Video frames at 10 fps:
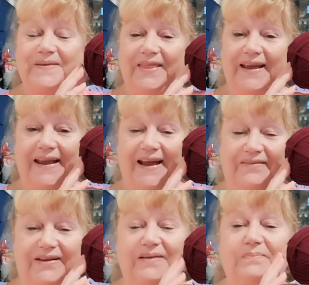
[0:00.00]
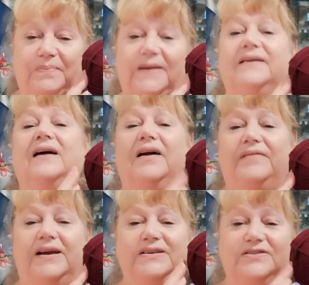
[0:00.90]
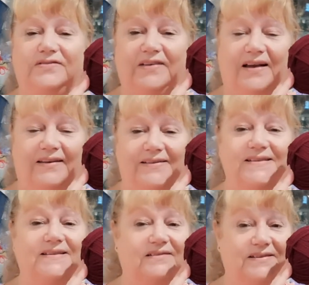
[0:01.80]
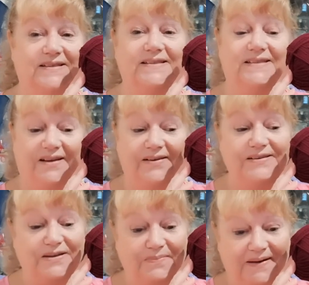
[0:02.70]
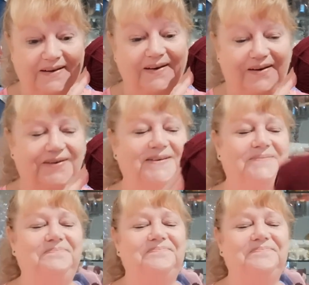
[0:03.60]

But there you have it. Pick a range of colors because there's going to be a lot.